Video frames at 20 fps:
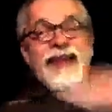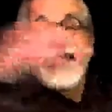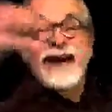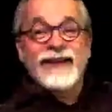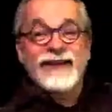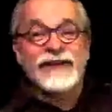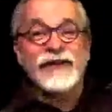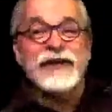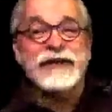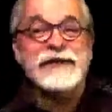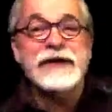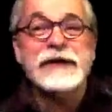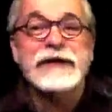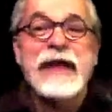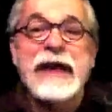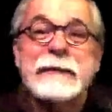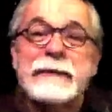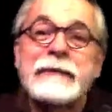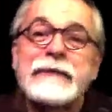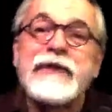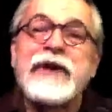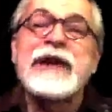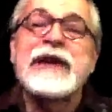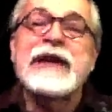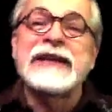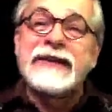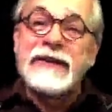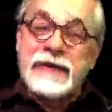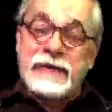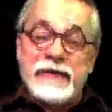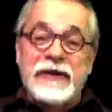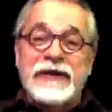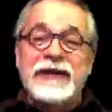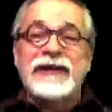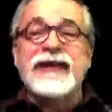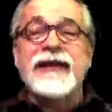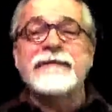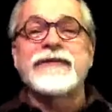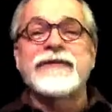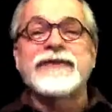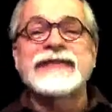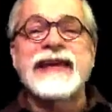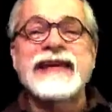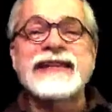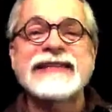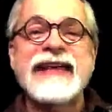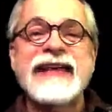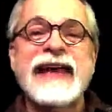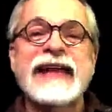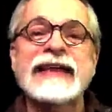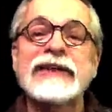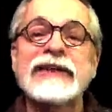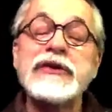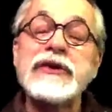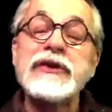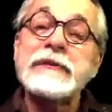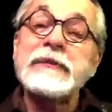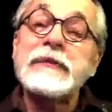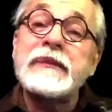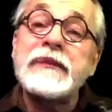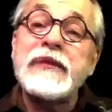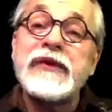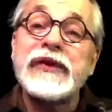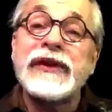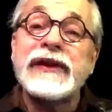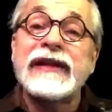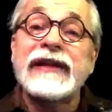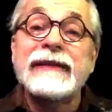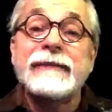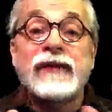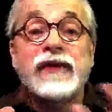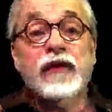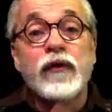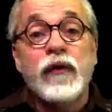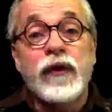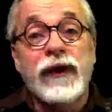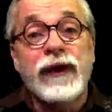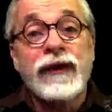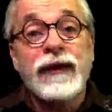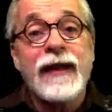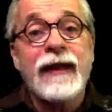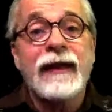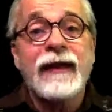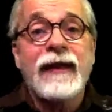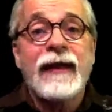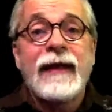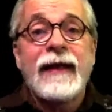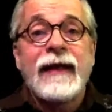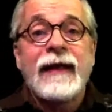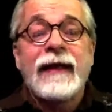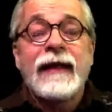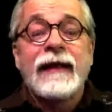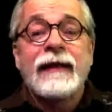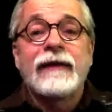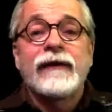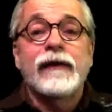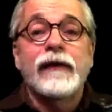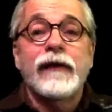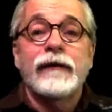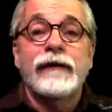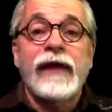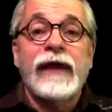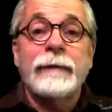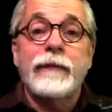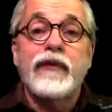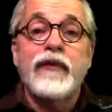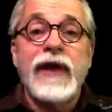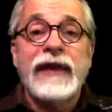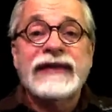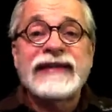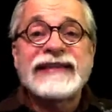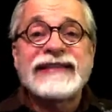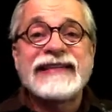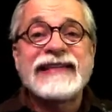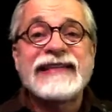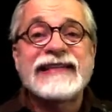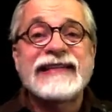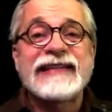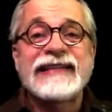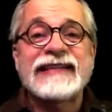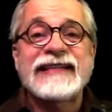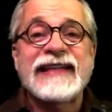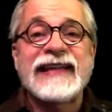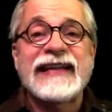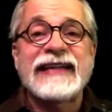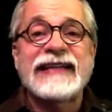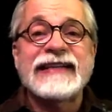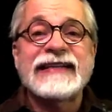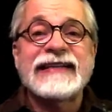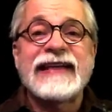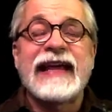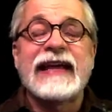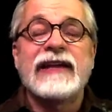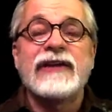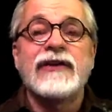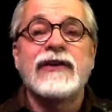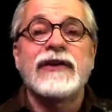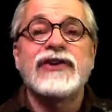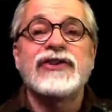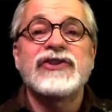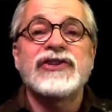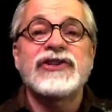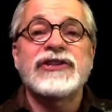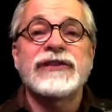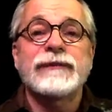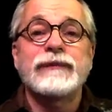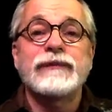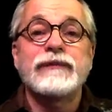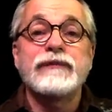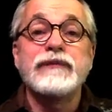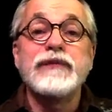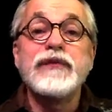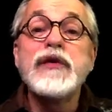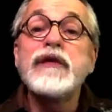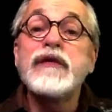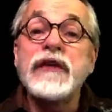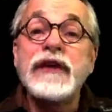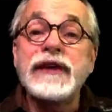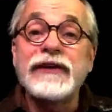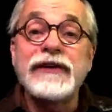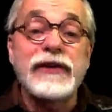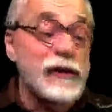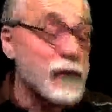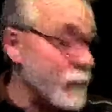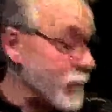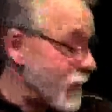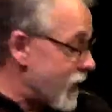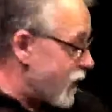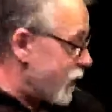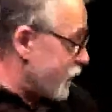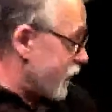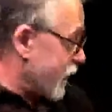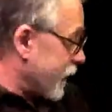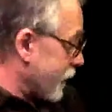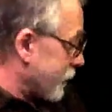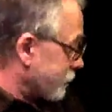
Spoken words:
So I took that break in there to really emphasize that. You can put it in between, sort of like parentheses in a sentence, and you can just move it into your melody.